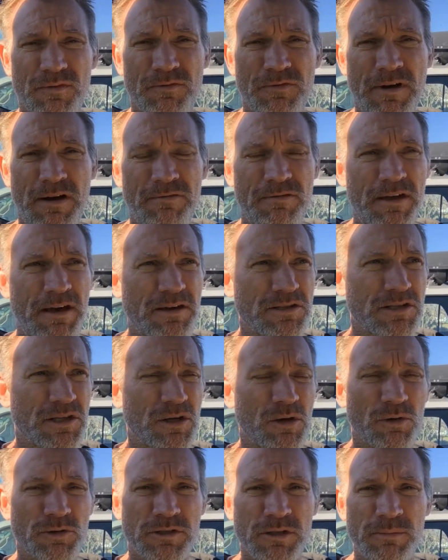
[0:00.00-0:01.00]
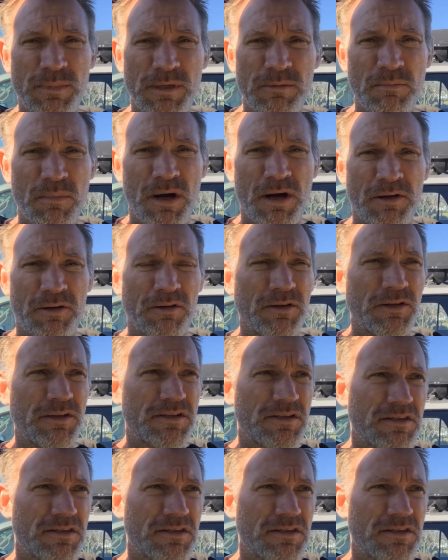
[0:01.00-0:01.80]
5000 Ultimate model.